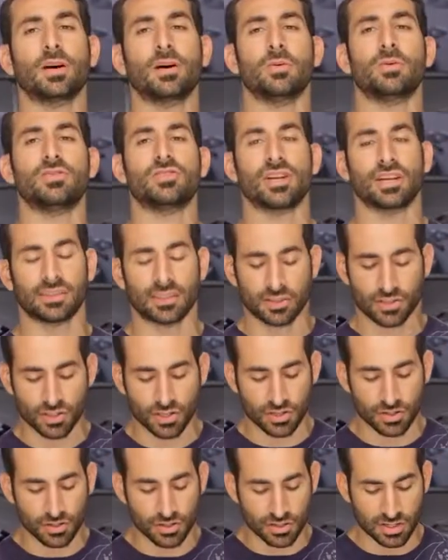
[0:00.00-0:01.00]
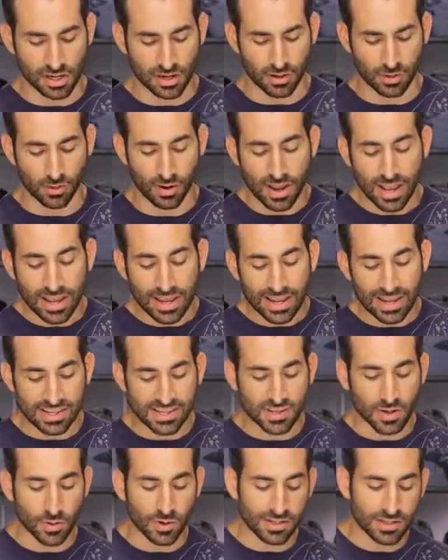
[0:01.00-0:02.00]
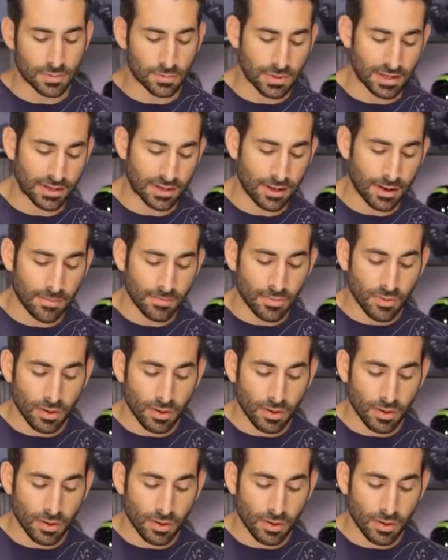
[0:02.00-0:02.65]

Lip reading: co-injected toe. It's going to be